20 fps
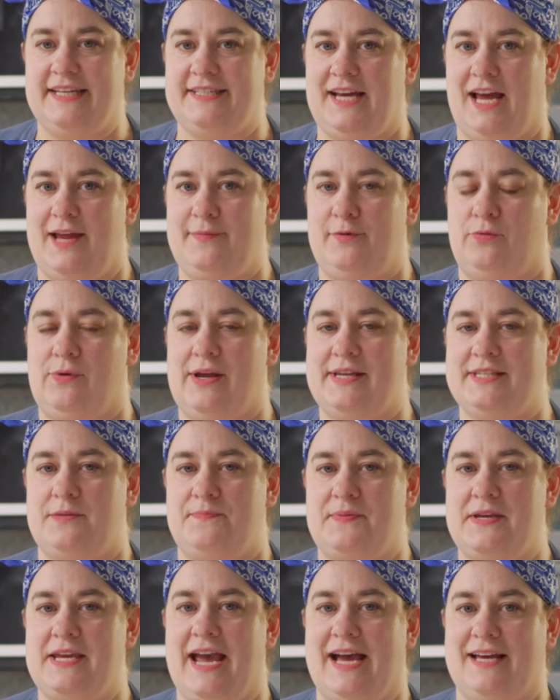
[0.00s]
time a
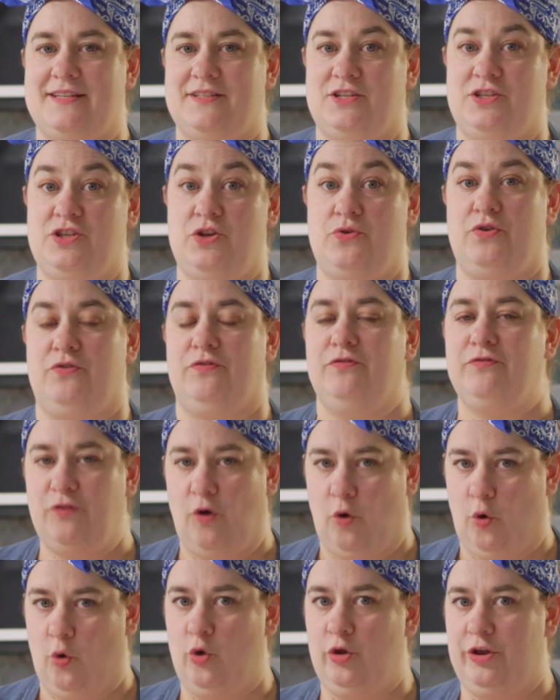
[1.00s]
recipe asks you to
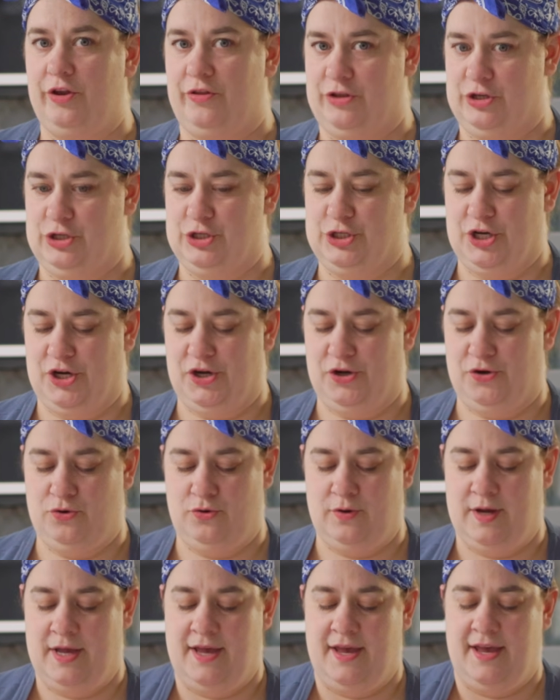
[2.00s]
fold the
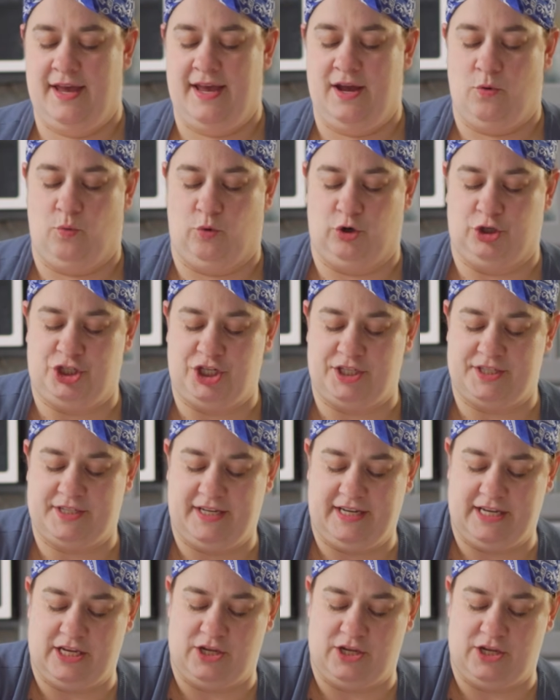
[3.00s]
dough. We're just gonna